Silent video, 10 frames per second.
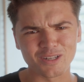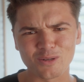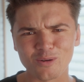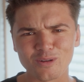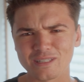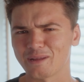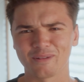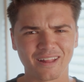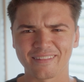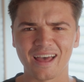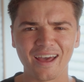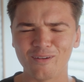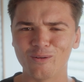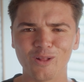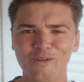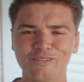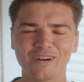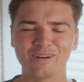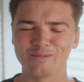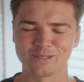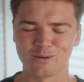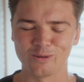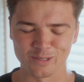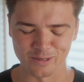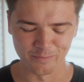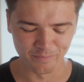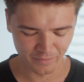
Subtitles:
sauce, something like that, all over it. It was awesome.